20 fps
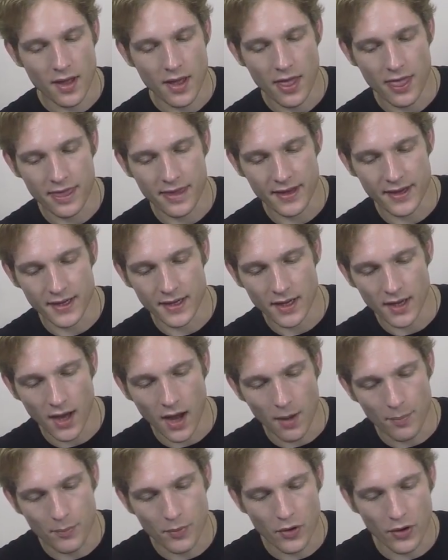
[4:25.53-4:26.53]
the
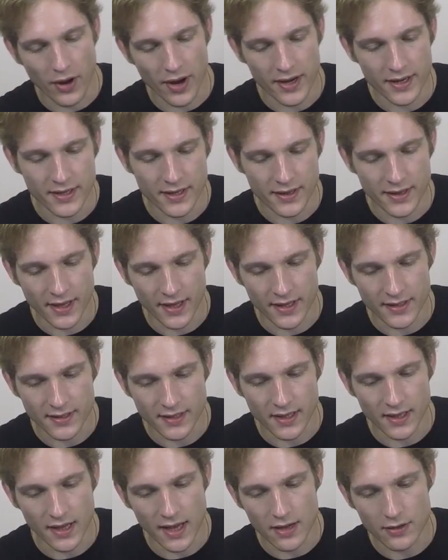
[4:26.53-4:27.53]
upgrade that
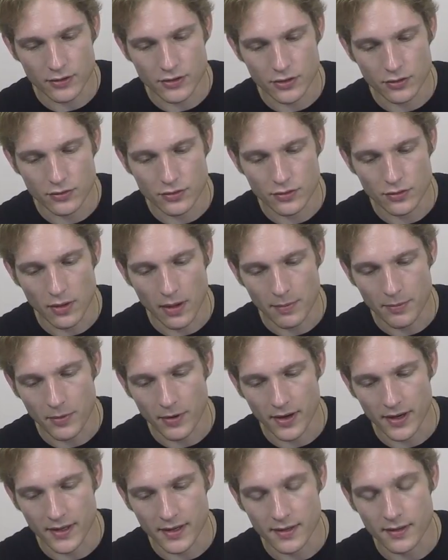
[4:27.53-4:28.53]
allows you to
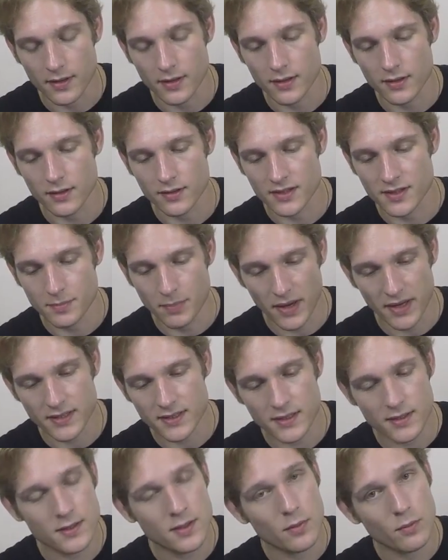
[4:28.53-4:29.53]
upgrade
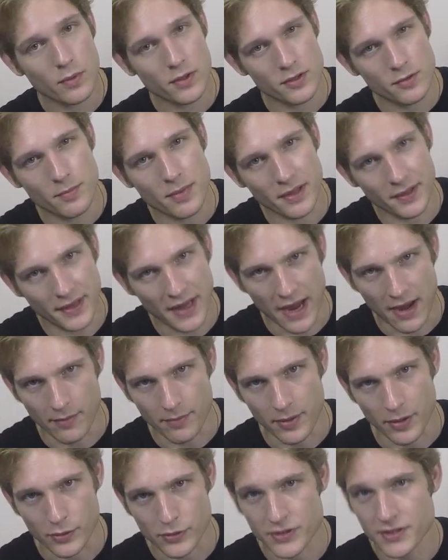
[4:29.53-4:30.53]
spices when you build
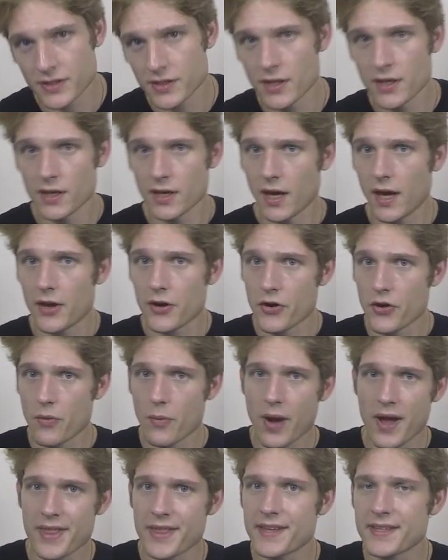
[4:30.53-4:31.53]
outposts. I don't know
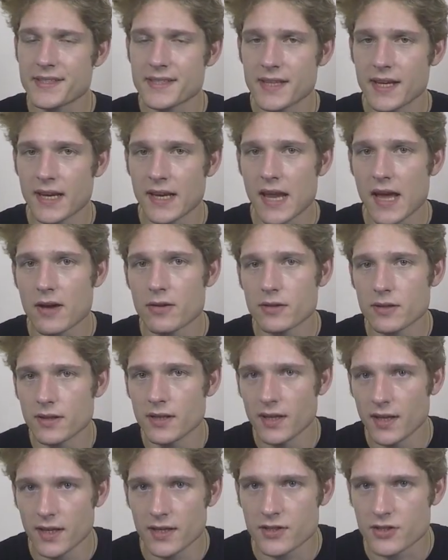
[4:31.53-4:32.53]
why that's taken out.
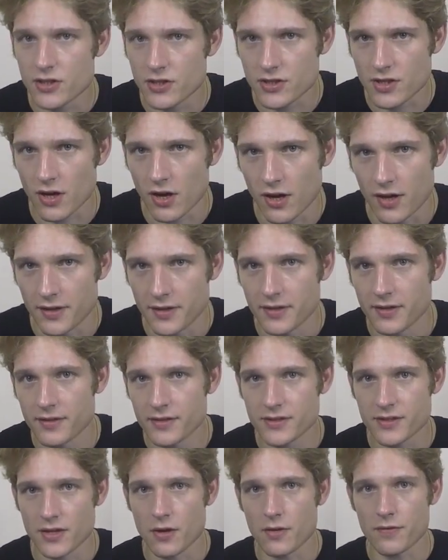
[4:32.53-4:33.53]
It's just gone.
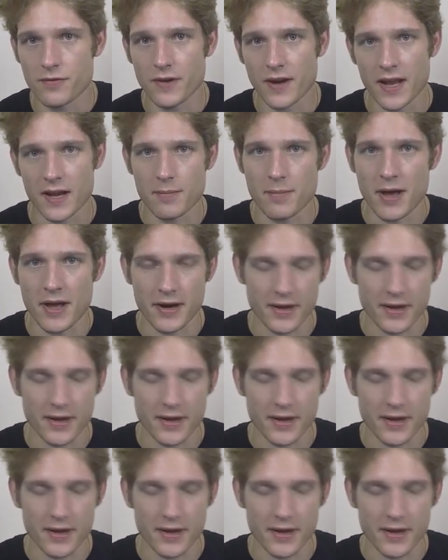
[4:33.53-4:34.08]
So forget about